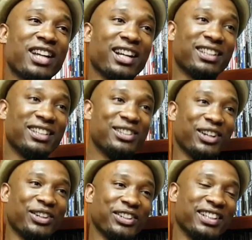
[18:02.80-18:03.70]
chocolate, you
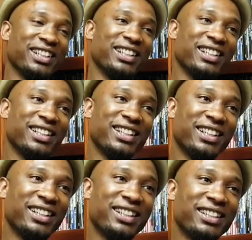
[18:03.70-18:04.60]
know.
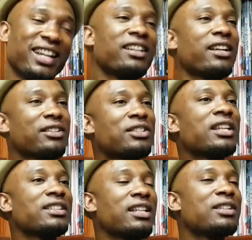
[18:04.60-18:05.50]
Yeah.
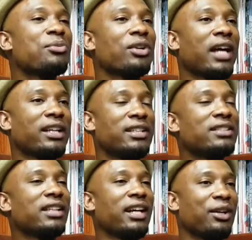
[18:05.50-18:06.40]
Sidney's more like
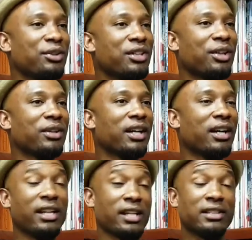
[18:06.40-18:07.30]
Denzel, you know,
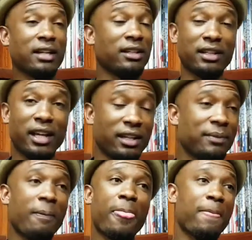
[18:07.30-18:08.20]
and that's not,
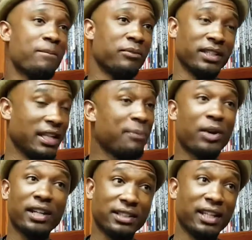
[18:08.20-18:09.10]
again, it's not
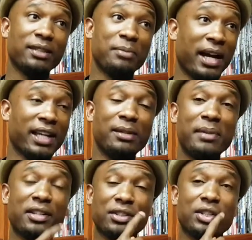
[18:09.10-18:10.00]
bright skinned by any
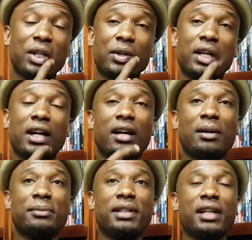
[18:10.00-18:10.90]
measure, you
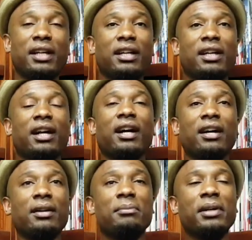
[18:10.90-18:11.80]
know.
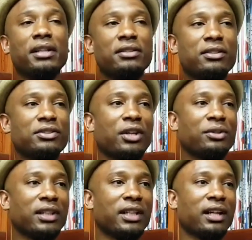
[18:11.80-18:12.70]
But
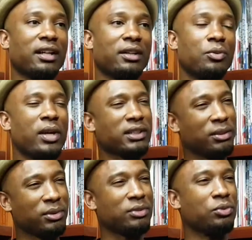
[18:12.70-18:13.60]
certainly
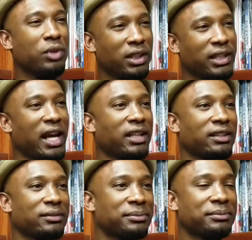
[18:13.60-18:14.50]
Wesley was really kind
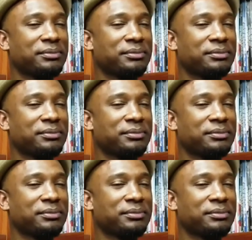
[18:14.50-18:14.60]
of